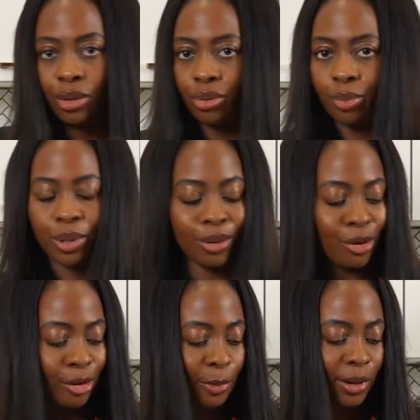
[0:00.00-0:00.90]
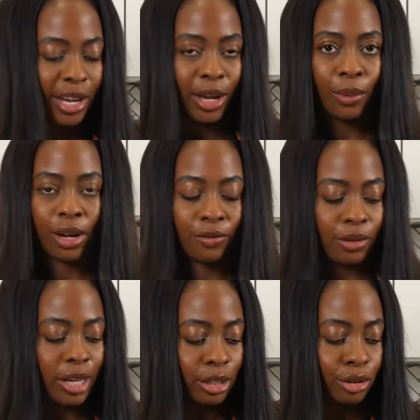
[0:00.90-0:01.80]
You could put it on a plate, whatever you
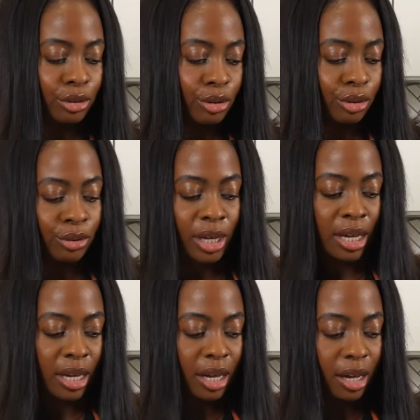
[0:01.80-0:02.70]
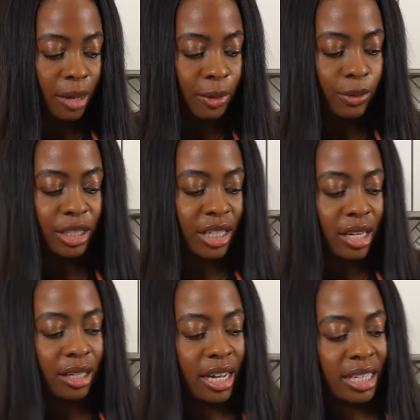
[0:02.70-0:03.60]
like to do. And we're just
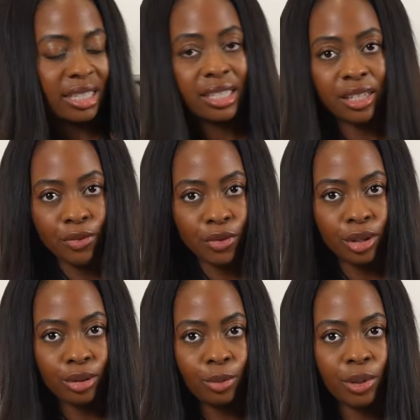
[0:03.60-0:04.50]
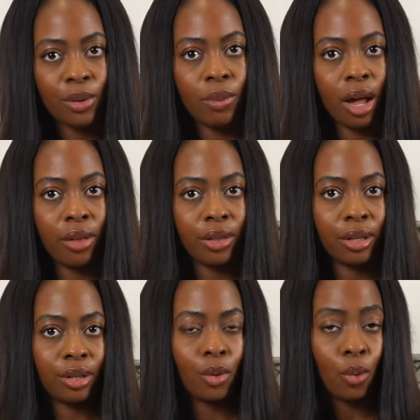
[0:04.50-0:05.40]
gonna let it sit for a little bit while
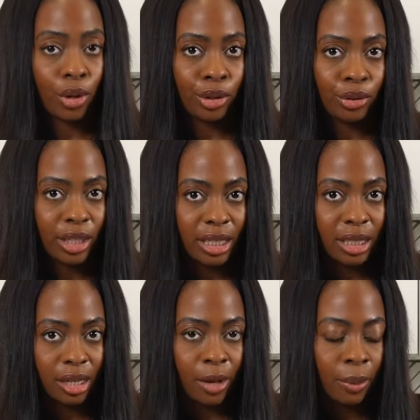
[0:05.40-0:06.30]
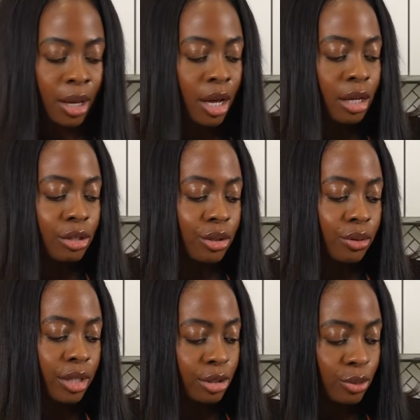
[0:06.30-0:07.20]
the oil heats up. So
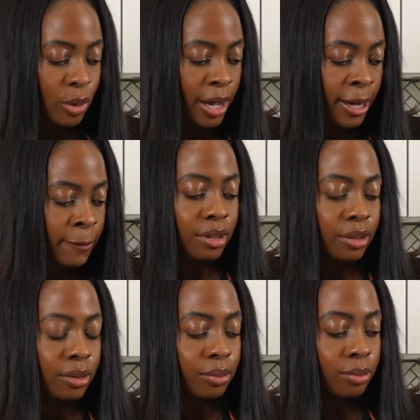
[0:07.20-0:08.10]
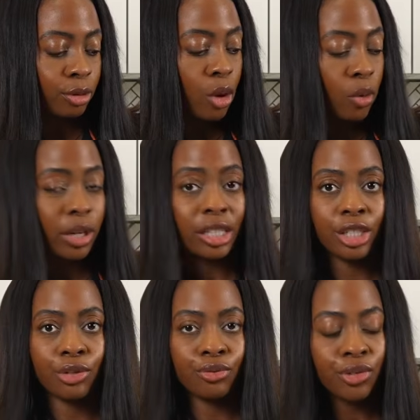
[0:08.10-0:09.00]
this way, the coating
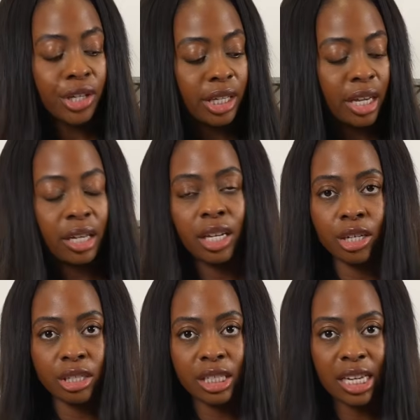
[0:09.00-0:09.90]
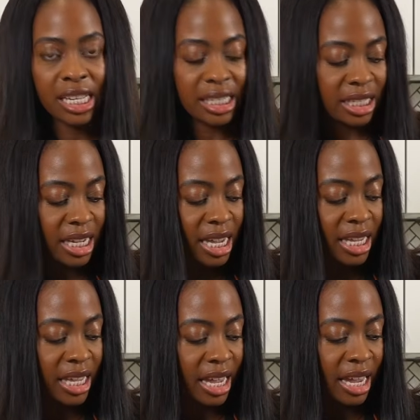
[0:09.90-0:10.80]
just really adheres to that
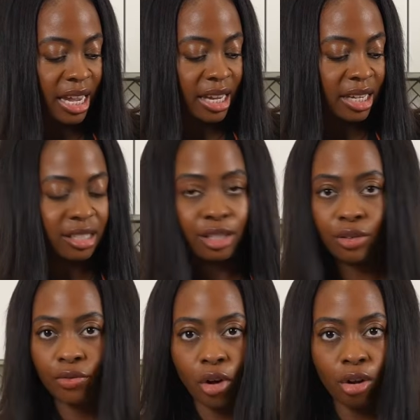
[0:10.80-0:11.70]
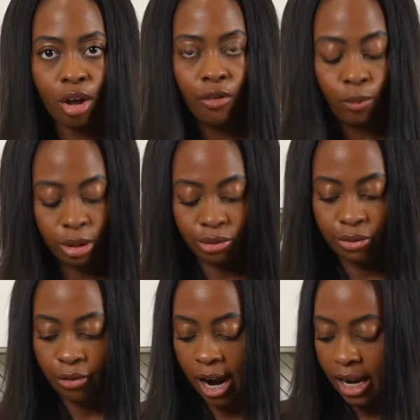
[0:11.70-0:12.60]
steak and it doesn't fall off once we're
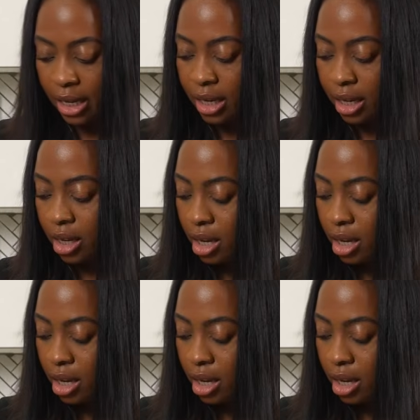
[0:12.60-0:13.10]
frying it.